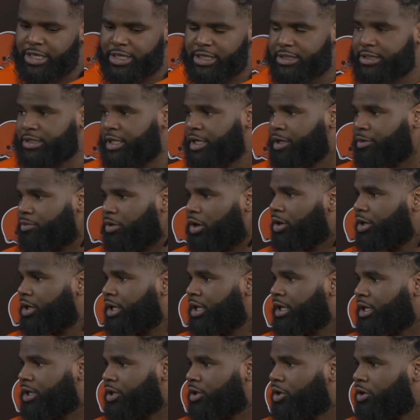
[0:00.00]
had his team bought
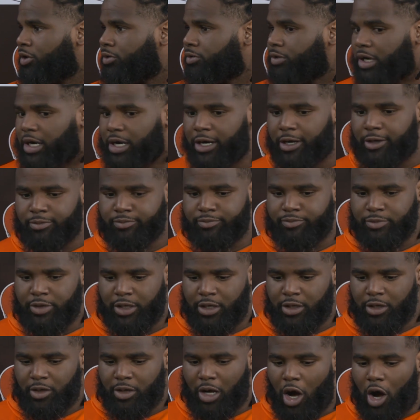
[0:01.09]
in, you know,
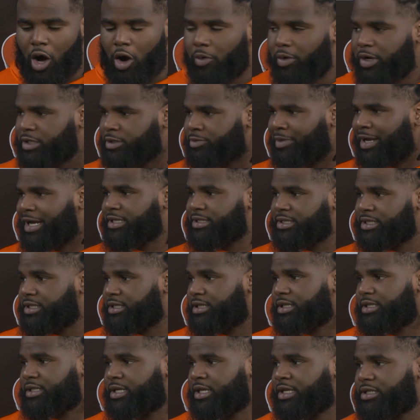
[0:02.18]
always matched his
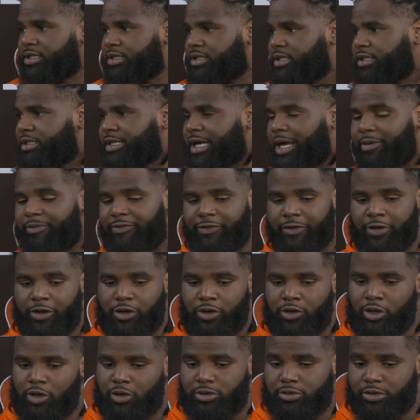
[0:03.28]
intensity type feel.
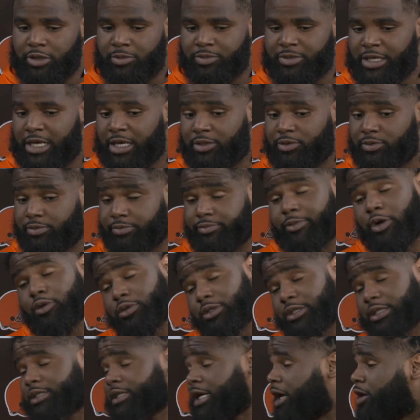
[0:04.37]
You know, sometimes,
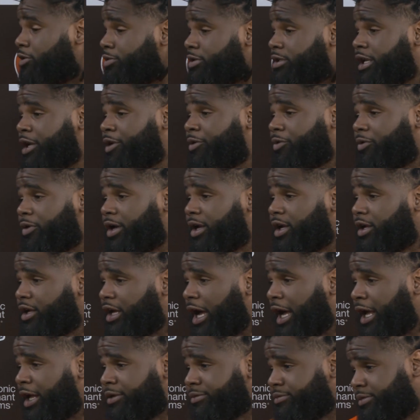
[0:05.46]
most of the time, we didn't win.
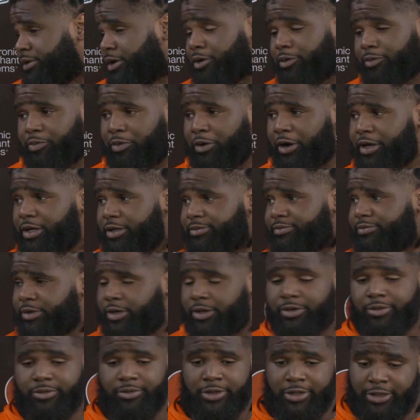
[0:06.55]
I ain't no point of, you
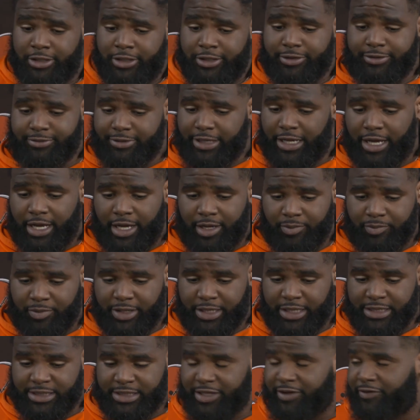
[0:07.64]
know.
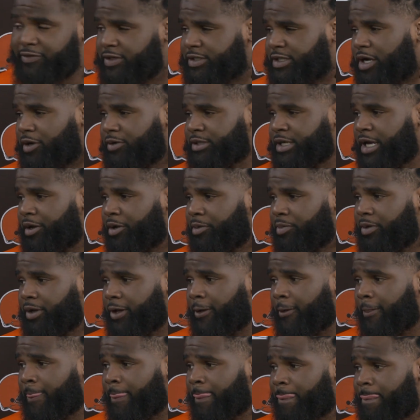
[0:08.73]
But his defense always came to play.
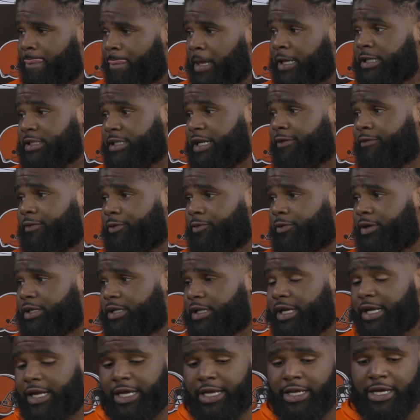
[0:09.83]
That's definitely one
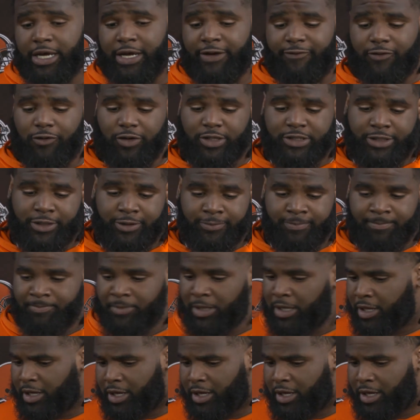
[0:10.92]
thing. And as far as him